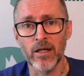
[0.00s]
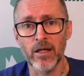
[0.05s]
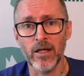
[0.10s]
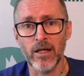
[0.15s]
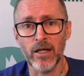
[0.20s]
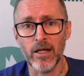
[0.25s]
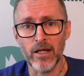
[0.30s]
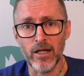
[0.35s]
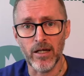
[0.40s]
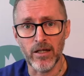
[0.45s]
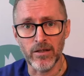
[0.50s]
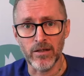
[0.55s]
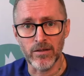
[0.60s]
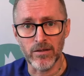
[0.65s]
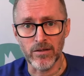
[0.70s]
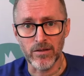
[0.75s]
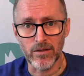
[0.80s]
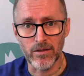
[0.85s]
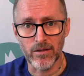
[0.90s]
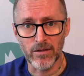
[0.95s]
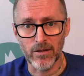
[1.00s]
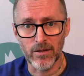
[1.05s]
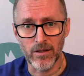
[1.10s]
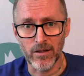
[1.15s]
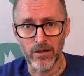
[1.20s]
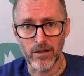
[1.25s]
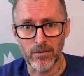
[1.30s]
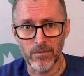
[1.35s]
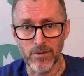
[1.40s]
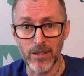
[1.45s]
and
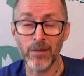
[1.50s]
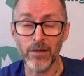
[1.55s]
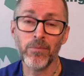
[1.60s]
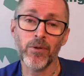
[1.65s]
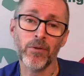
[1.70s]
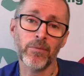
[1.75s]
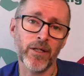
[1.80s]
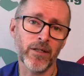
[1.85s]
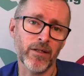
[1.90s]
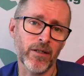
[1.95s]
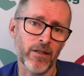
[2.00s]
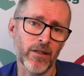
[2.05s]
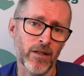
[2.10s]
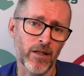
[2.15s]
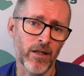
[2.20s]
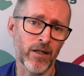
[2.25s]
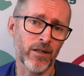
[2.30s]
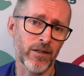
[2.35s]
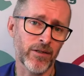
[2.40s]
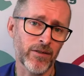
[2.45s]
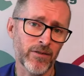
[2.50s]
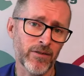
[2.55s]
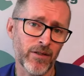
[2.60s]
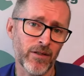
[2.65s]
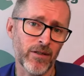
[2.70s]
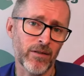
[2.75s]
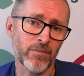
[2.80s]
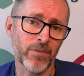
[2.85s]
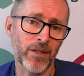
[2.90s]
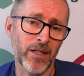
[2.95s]
implementing a holistic
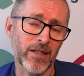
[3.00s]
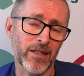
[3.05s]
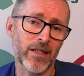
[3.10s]
pet